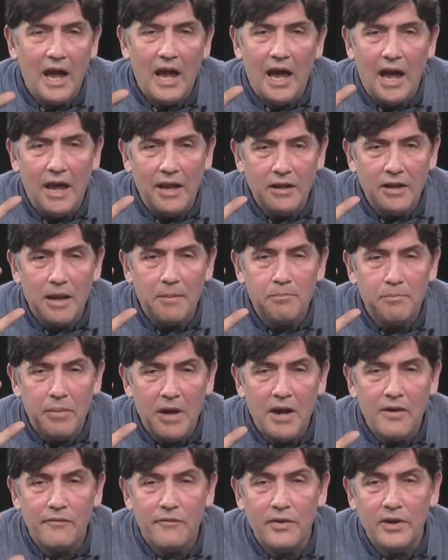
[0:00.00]
and that
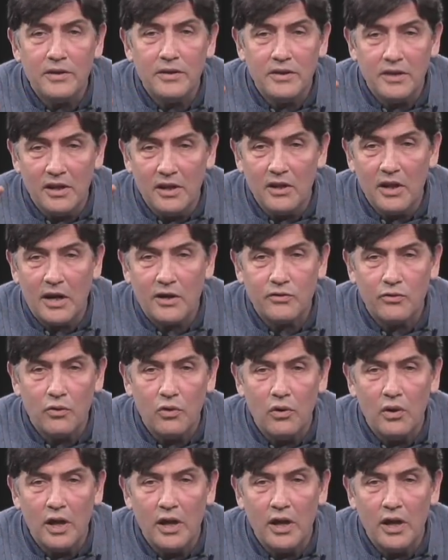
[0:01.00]
benefit the electoral,